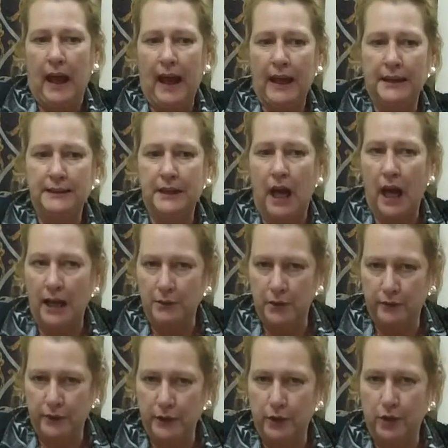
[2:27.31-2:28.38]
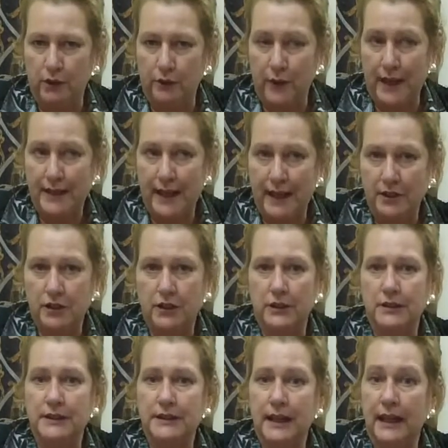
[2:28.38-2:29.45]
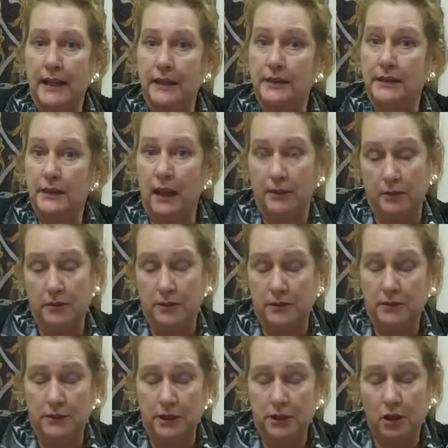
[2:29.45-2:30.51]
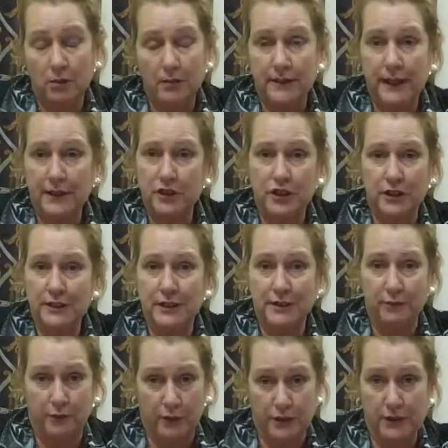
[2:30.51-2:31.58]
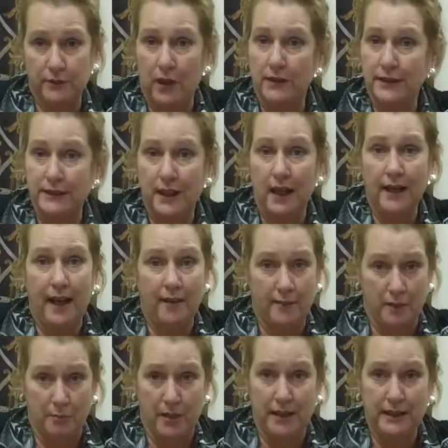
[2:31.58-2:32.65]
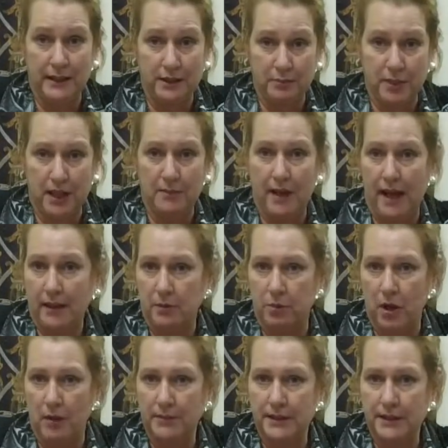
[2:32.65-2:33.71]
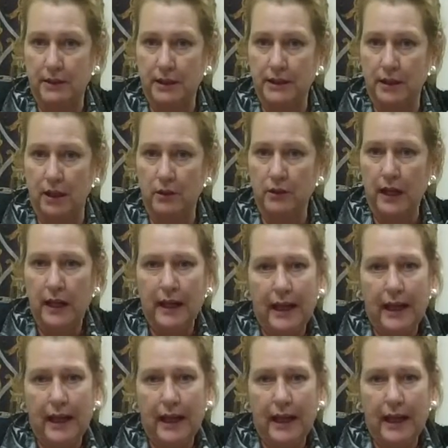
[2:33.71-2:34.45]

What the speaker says: And I reviewed her financials and determined that she did, first of all, did not have the money to pay back a promissory note,